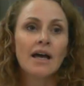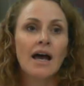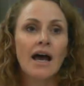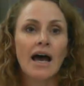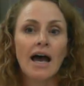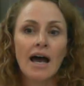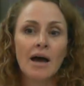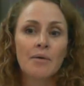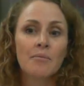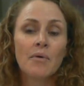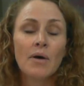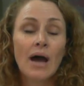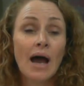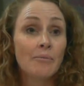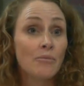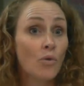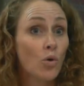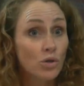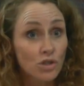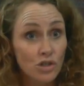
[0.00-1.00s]

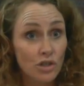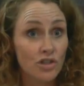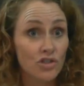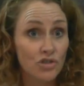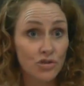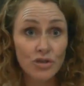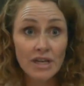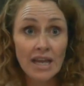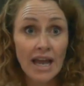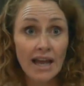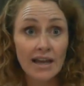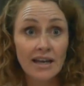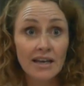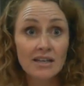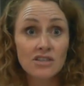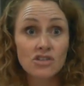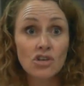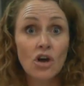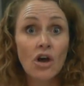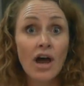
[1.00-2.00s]
I'm also a tree
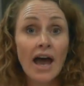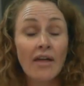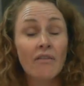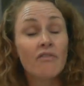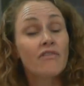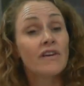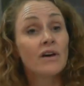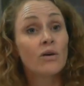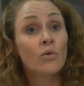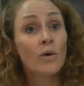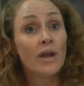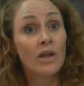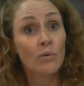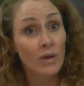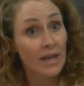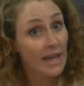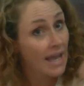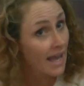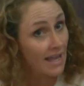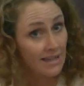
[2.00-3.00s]
hugger, so I feel where
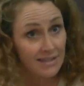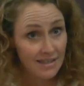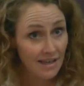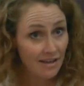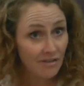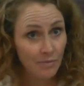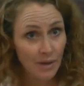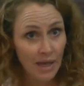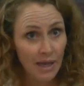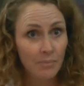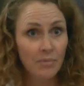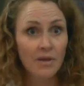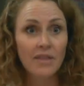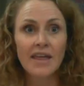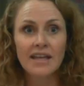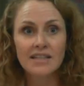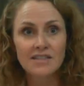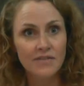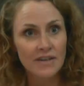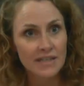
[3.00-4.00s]
we can save paper,
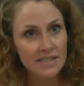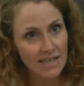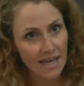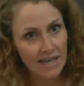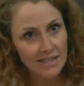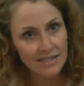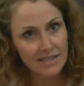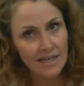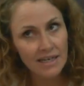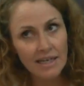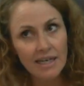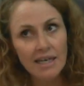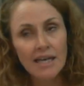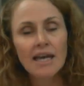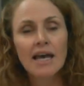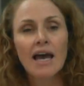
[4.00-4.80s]
that's fantastic,